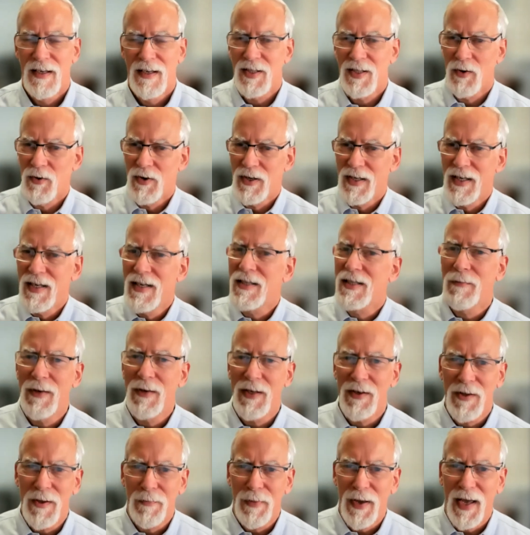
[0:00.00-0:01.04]
So it needs to be
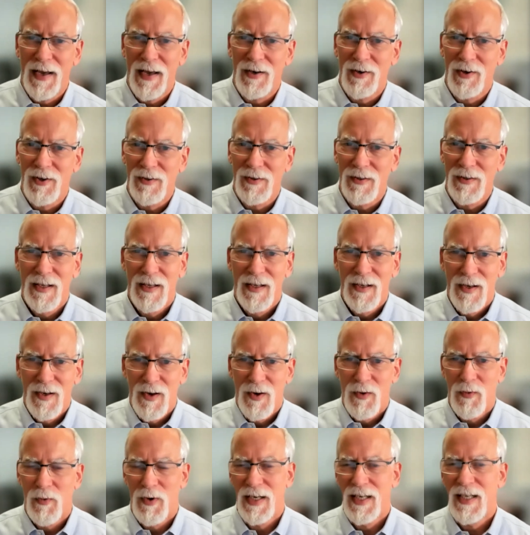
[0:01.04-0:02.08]
on the panel.
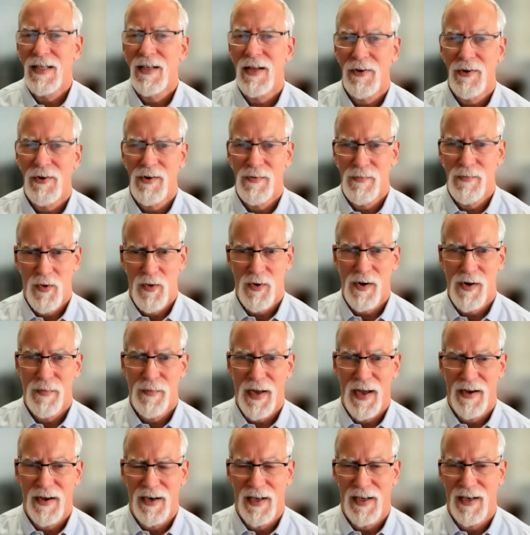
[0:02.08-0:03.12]
We need to learn more
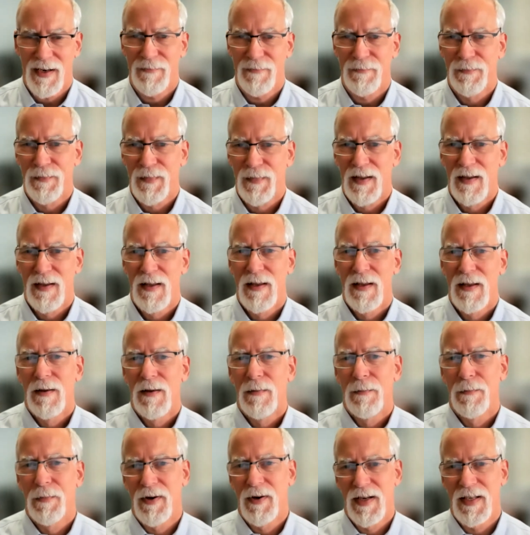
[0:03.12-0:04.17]
about it,
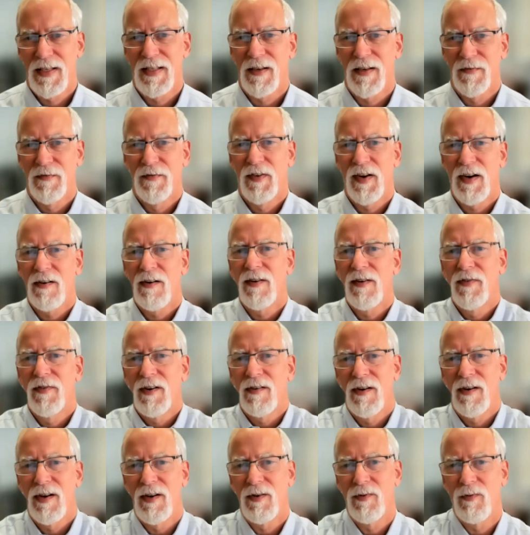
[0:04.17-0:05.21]
but it's a very,
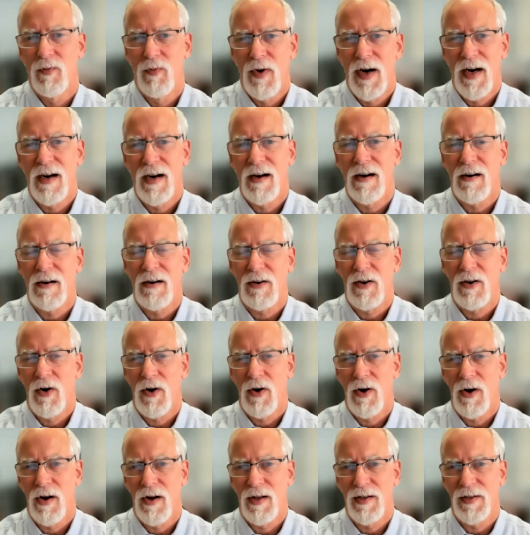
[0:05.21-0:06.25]
very rare
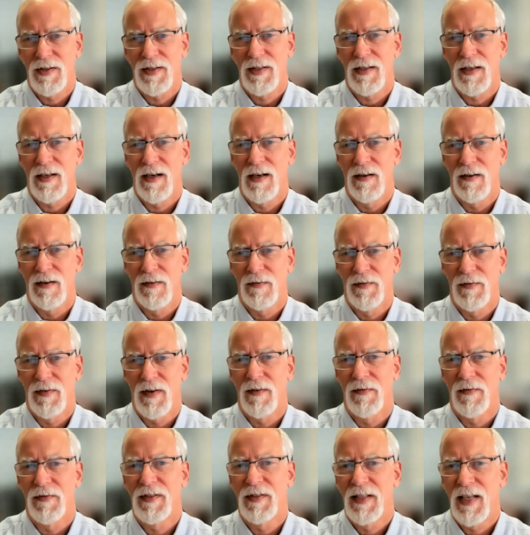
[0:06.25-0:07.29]
cause of,
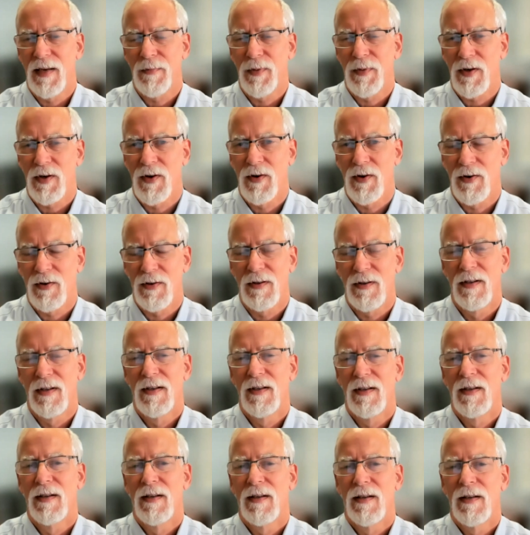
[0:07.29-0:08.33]
of typical
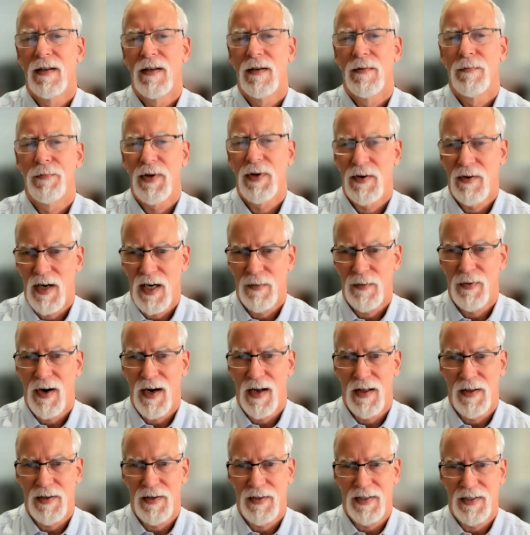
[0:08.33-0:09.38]
periodic
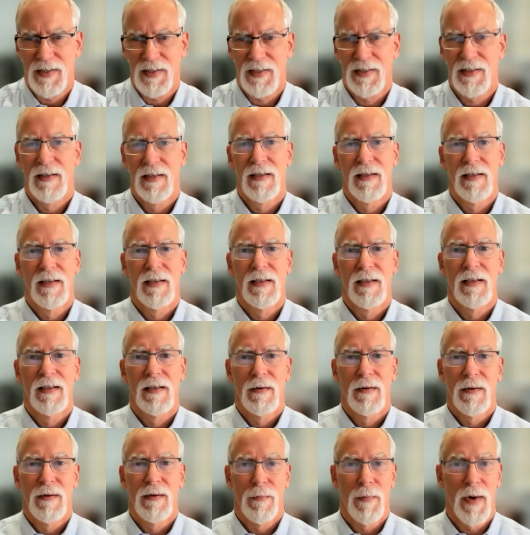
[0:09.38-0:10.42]
paralysis.
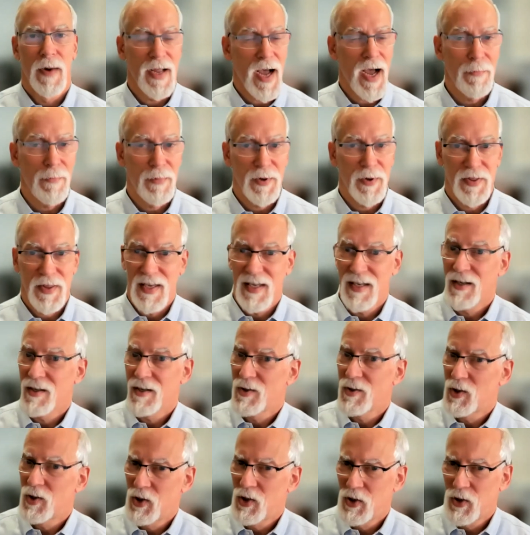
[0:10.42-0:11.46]
Myopathy,
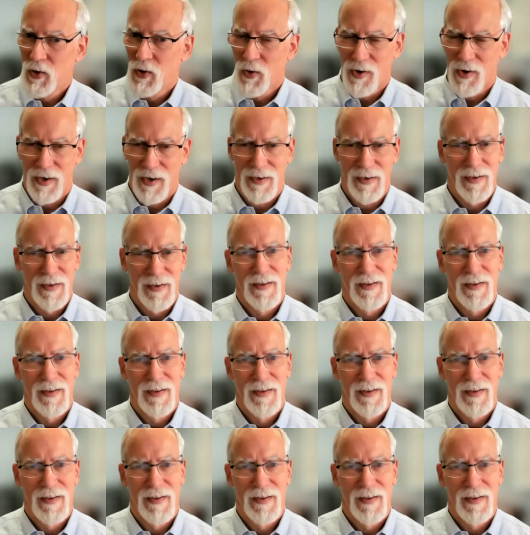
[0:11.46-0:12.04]
sure.